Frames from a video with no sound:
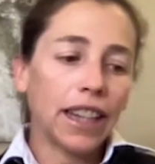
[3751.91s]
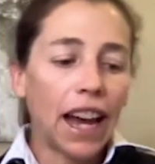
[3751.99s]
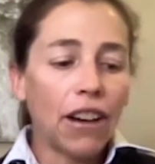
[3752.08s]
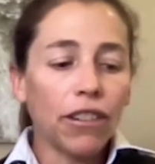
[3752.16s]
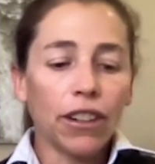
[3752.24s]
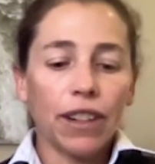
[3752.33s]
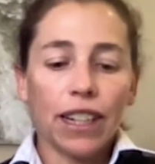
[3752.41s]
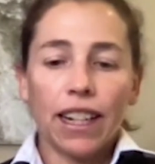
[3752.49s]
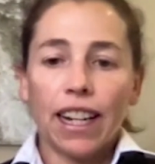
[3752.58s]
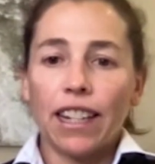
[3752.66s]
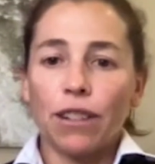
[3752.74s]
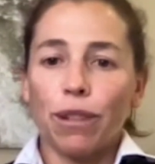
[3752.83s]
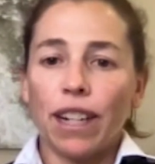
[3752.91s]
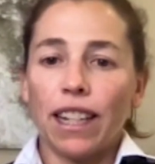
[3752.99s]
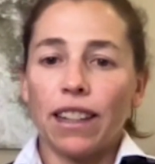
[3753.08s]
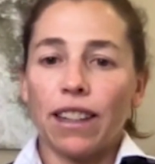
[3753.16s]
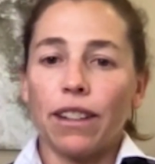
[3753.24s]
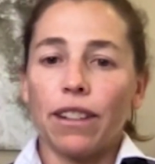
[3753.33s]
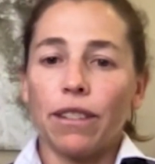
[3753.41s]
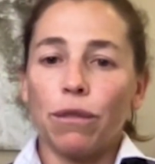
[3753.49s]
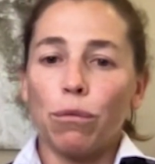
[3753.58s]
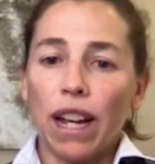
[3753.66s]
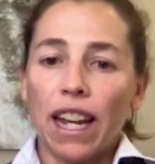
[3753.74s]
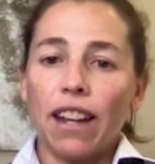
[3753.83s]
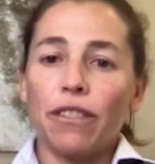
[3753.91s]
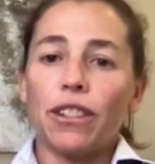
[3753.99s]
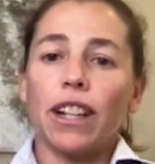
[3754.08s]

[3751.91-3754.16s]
outgoing tides would hit the waves